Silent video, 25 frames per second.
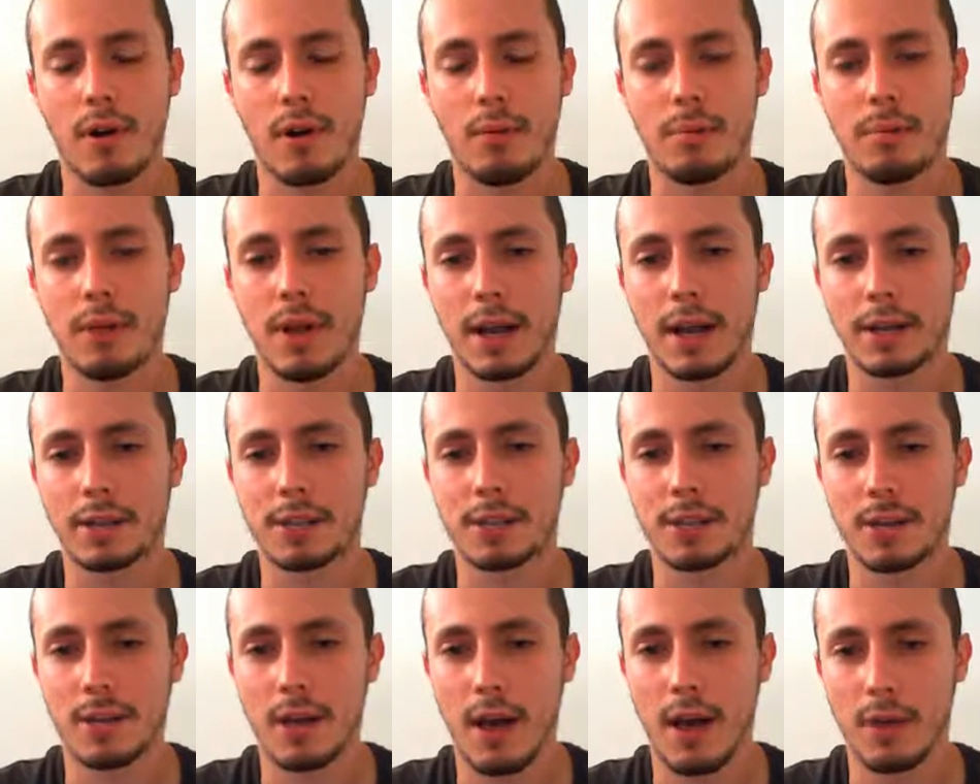black is
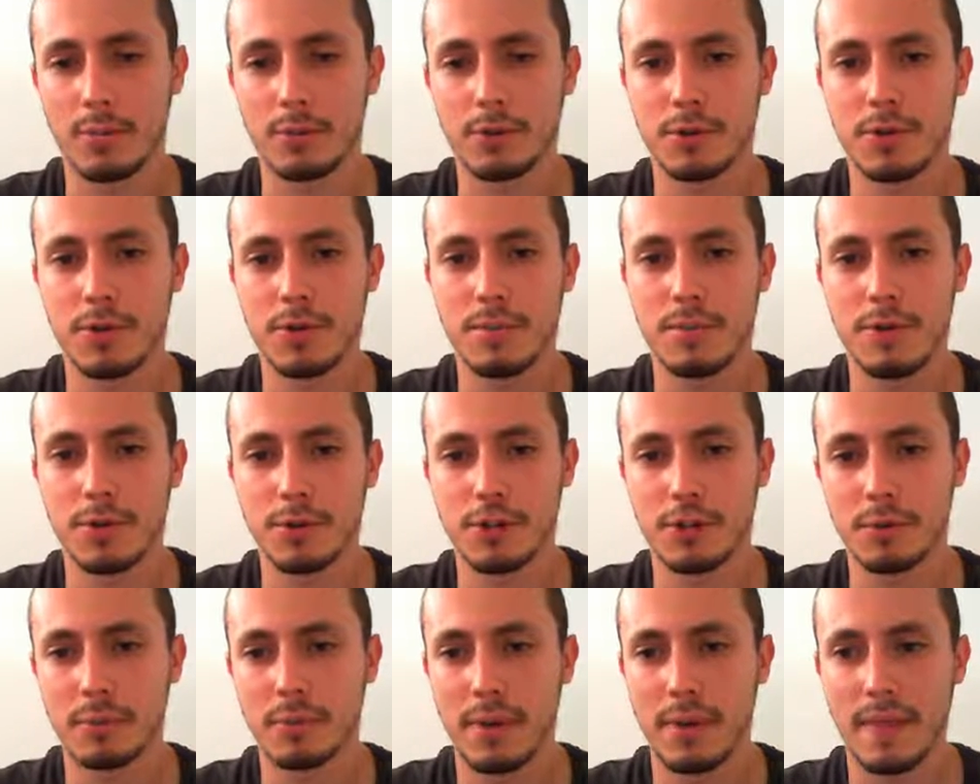to capture the
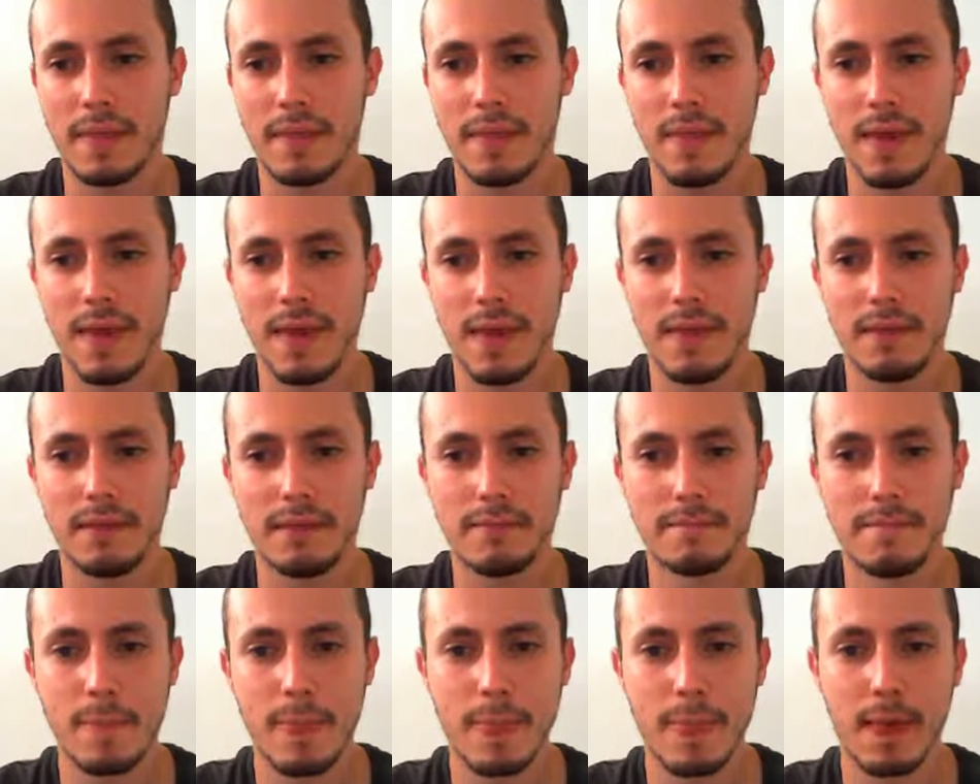bishop, but then
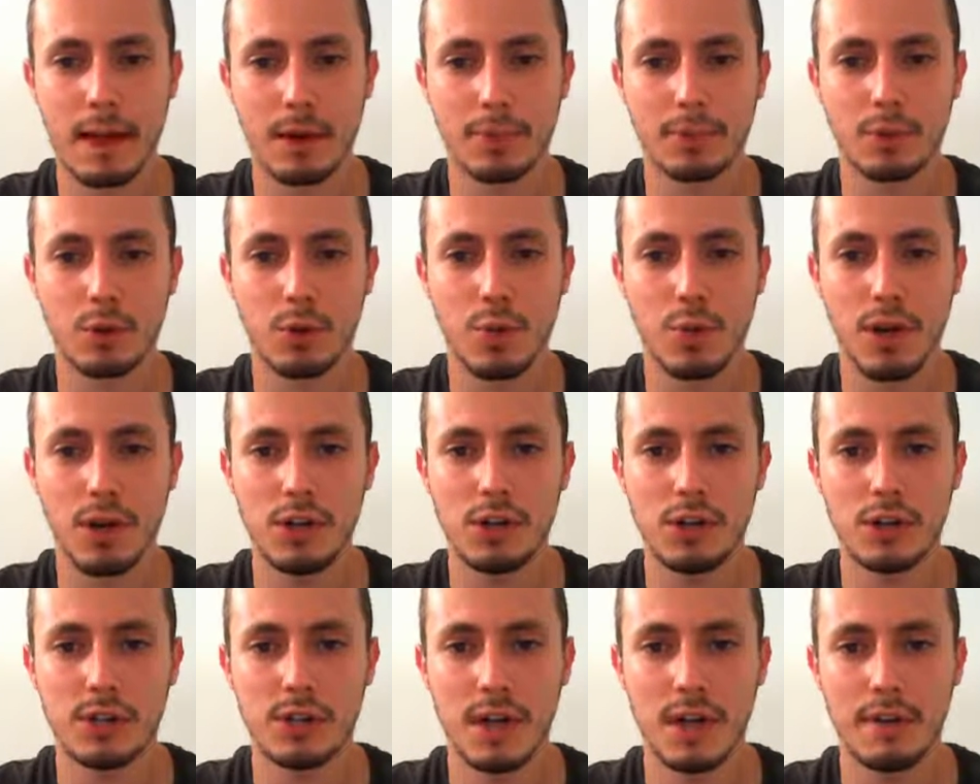after queen
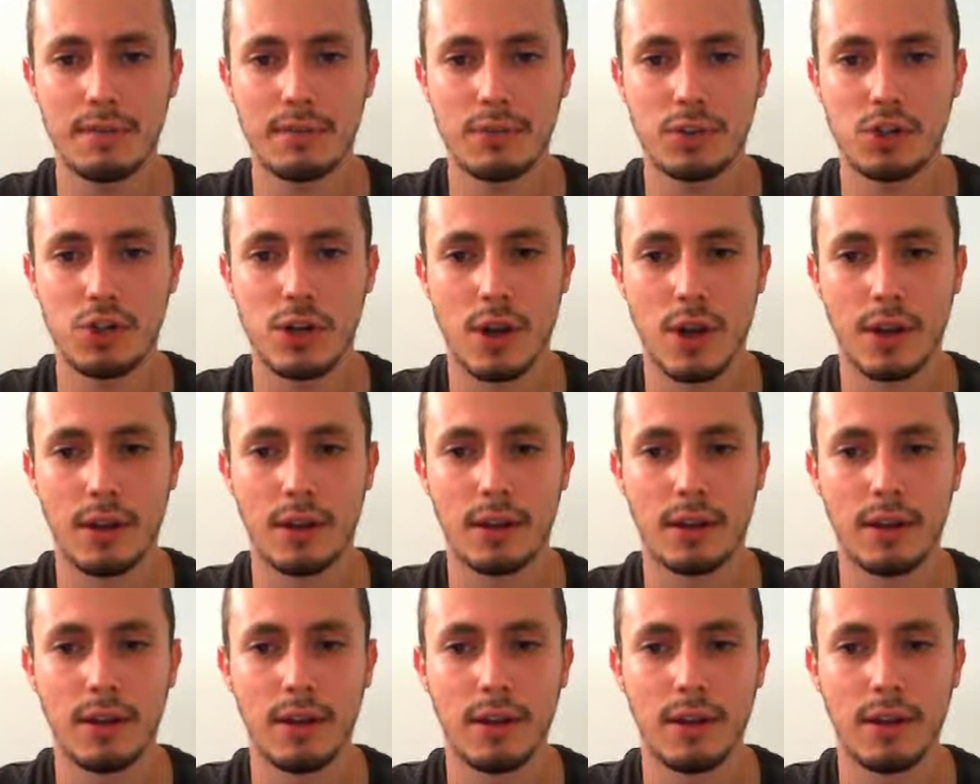g7 check,